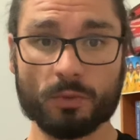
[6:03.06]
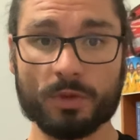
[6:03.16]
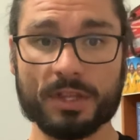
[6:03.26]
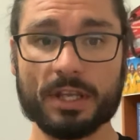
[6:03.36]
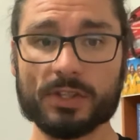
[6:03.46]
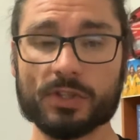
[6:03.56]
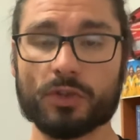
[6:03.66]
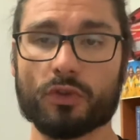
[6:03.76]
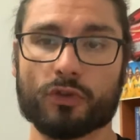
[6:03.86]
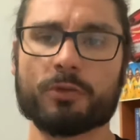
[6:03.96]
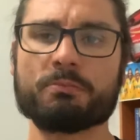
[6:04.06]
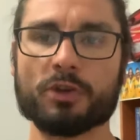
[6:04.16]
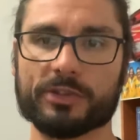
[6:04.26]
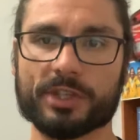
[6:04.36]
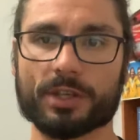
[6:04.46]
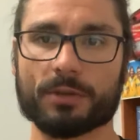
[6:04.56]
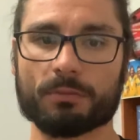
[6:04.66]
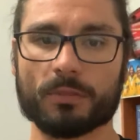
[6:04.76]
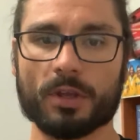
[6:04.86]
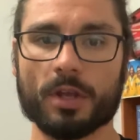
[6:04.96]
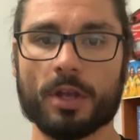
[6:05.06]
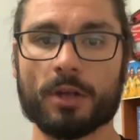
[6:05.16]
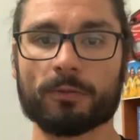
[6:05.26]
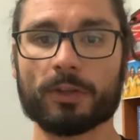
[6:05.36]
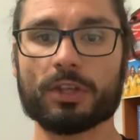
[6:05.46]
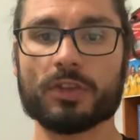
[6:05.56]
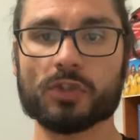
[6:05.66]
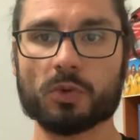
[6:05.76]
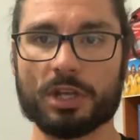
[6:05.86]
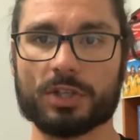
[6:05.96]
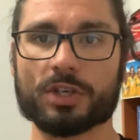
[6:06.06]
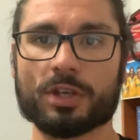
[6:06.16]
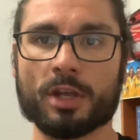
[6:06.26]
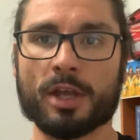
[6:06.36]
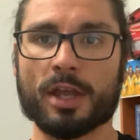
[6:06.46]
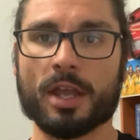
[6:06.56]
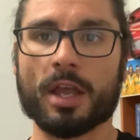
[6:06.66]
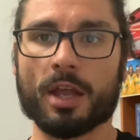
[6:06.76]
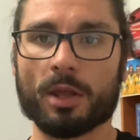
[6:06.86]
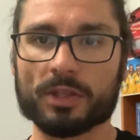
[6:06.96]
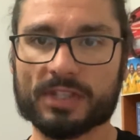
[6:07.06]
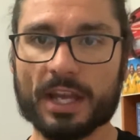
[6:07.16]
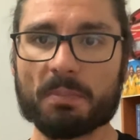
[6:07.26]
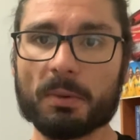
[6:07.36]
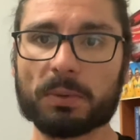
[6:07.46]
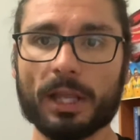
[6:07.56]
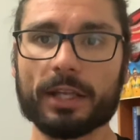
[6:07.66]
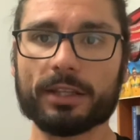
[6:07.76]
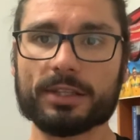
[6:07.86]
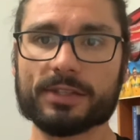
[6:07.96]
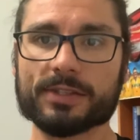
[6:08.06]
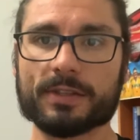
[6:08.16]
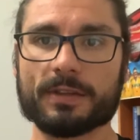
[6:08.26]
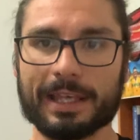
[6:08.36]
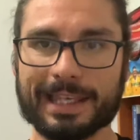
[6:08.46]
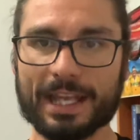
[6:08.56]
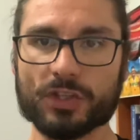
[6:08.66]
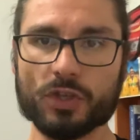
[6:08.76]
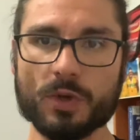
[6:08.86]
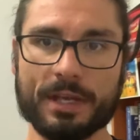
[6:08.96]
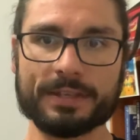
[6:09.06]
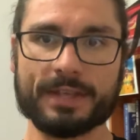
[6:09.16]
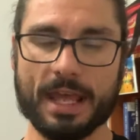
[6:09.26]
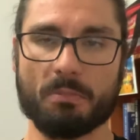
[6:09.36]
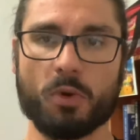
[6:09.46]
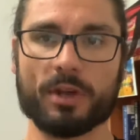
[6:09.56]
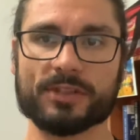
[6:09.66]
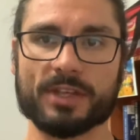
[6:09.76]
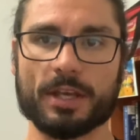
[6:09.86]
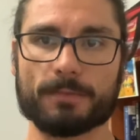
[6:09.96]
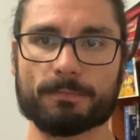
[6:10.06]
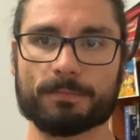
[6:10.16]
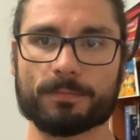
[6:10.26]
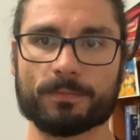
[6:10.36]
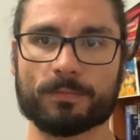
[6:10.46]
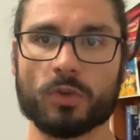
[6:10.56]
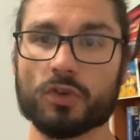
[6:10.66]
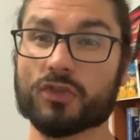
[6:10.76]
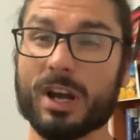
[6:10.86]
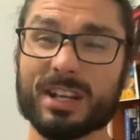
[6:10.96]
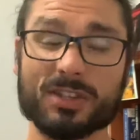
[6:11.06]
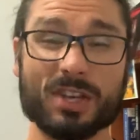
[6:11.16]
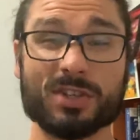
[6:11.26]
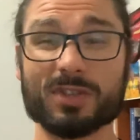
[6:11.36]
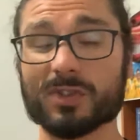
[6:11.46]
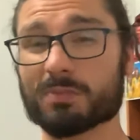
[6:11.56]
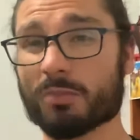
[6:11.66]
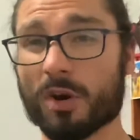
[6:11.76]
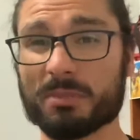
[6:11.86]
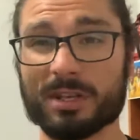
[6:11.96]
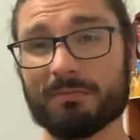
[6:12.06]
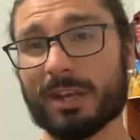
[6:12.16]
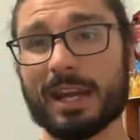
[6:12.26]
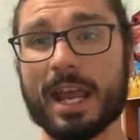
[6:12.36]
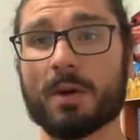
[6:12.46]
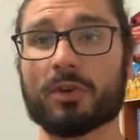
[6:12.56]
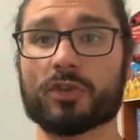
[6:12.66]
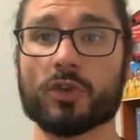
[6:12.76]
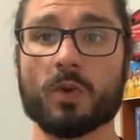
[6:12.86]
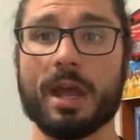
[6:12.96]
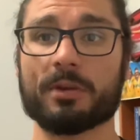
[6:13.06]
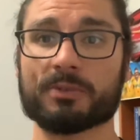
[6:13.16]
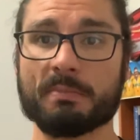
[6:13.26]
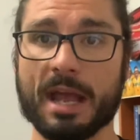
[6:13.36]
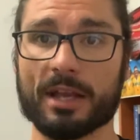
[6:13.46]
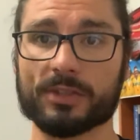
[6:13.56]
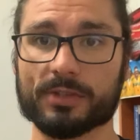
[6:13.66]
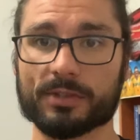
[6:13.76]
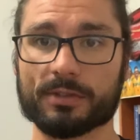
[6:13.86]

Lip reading: with this through music. Flick the switch. Set up a playlist that gets you into that mindset. You know, training sessions might be an hour to 2 hours max.